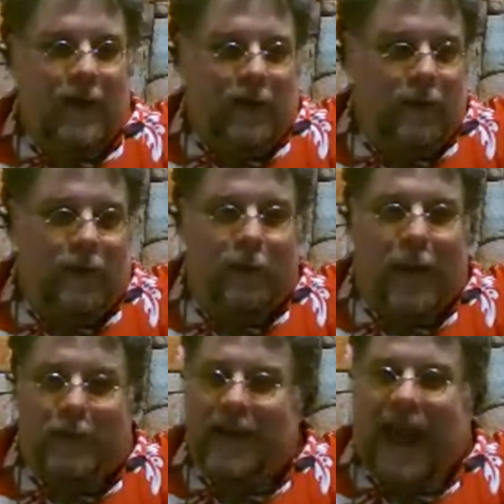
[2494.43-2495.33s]
or
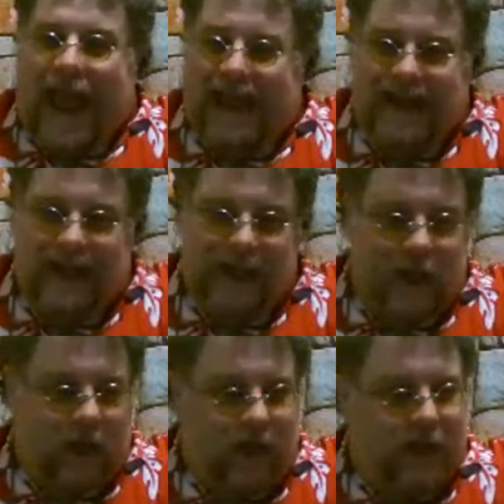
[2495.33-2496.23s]
maybe an
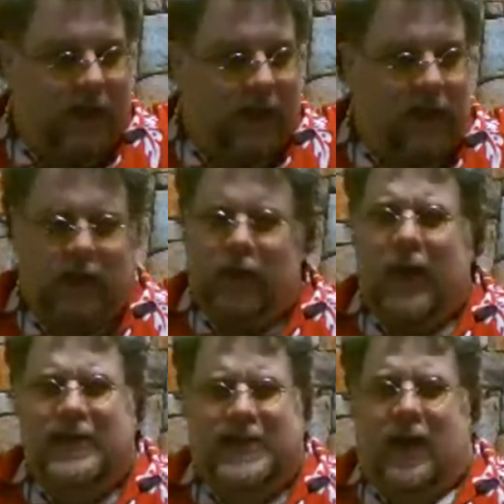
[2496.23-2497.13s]
anti-Shoggoth league. You
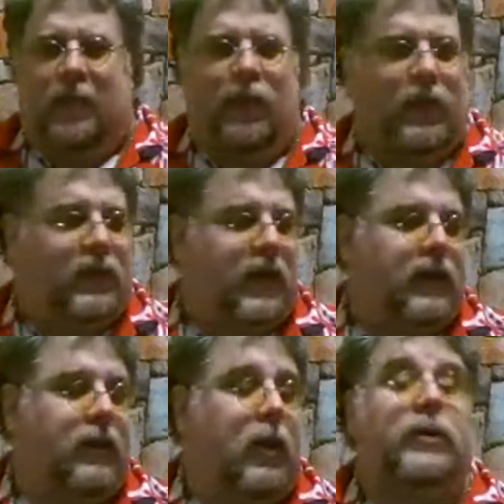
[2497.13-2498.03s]
guys tell me what you think
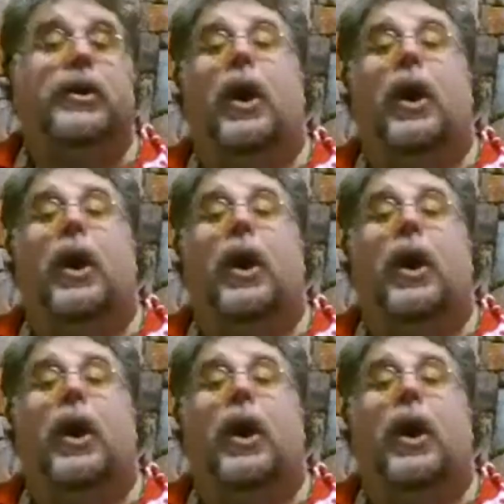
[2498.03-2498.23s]
in the comments.